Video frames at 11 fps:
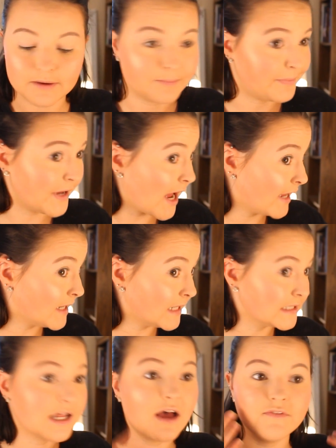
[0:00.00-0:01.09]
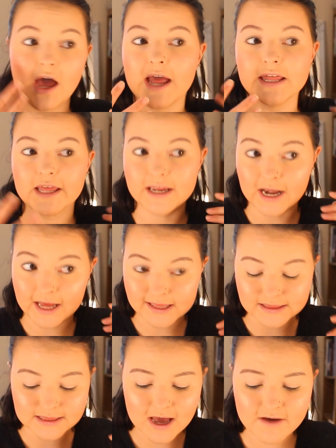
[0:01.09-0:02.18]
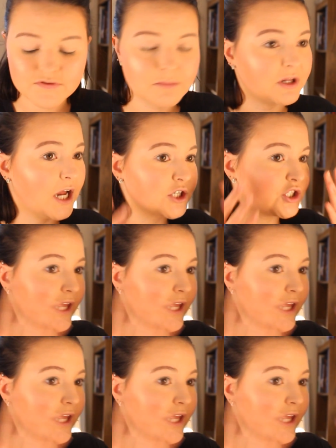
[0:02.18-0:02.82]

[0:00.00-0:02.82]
But I love the highlight and I love the blush.